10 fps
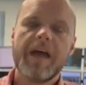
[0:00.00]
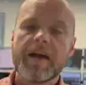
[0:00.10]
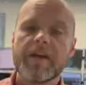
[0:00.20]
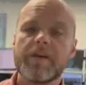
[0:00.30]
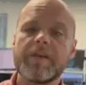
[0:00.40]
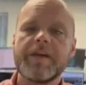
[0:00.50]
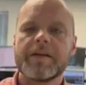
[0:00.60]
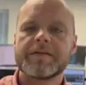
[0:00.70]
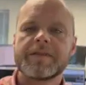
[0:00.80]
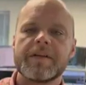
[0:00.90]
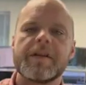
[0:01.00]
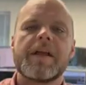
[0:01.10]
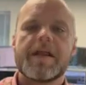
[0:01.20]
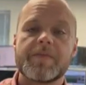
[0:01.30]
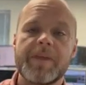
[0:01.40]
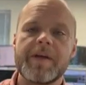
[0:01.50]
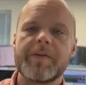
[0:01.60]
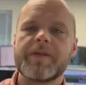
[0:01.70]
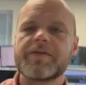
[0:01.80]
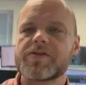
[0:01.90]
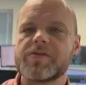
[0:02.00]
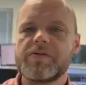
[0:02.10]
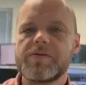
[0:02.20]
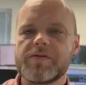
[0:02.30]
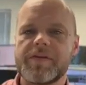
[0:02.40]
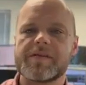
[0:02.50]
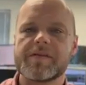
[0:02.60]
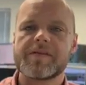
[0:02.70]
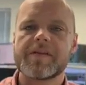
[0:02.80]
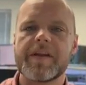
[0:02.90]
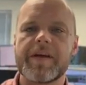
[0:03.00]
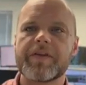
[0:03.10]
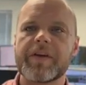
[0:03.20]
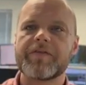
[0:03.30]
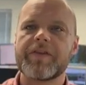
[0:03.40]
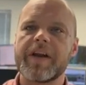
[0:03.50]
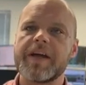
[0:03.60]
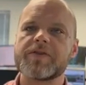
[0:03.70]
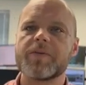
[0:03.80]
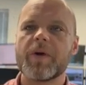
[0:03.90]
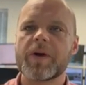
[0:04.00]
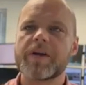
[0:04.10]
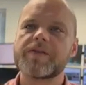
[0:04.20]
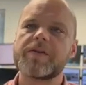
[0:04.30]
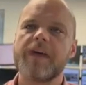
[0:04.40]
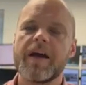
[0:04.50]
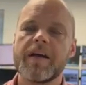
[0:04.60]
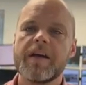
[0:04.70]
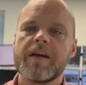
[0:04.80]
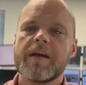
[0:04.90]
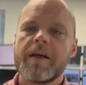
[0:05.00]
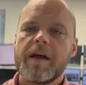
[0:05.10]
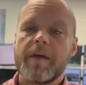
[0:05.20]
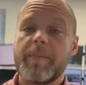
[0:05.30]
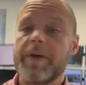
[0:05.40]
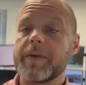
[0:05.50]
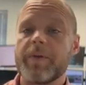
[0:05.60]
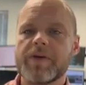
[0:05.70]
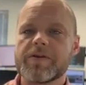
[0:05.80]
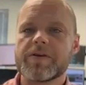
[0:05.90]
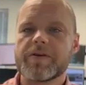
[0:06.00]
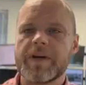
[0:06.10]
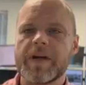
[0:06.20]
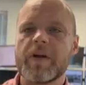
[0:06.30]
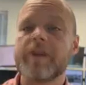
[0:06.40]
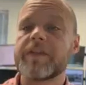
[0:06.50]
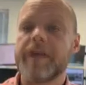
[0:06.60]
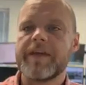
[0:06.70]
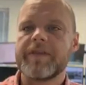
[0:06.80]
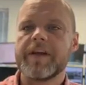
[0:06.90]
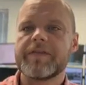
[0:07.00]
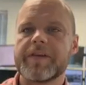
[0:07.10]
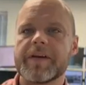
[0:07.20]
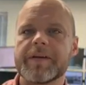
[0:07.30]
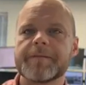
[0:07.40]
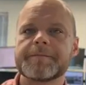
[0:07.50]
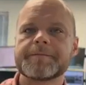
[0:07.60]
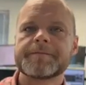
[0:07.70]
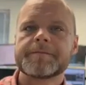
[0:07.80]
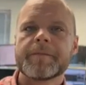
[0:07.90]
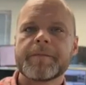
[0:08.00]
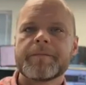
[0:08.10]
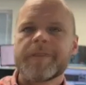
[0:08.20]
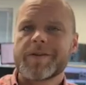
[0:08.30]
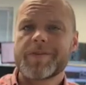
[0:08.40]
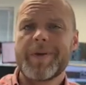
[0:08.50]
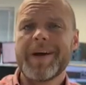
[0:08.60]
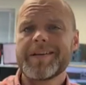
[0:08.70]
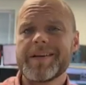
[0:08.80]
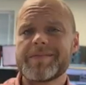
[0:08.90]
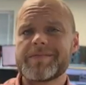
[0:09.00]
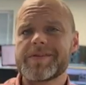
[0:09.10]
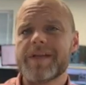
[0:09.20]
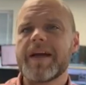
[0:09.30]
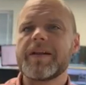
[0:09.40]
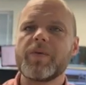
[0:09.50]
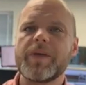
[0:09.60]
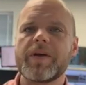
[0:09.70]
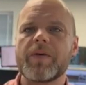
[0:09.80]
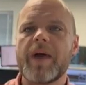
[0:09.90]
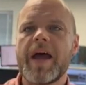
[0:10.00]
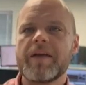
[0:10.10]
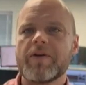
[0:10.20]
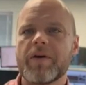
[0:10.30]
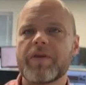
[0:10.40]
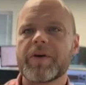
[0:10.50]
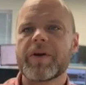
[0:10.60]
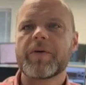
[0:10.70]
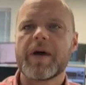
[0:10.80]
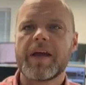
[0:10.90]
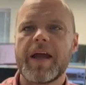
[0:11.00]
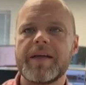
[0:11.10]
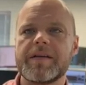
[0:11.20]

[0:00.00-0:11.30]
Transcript: Yeah, good evening. It's been a bit of a snooze fest in South African financial markets today, but the bonds are doing a lot of the heavy lifting. Despite a slightly weaker rand hovering around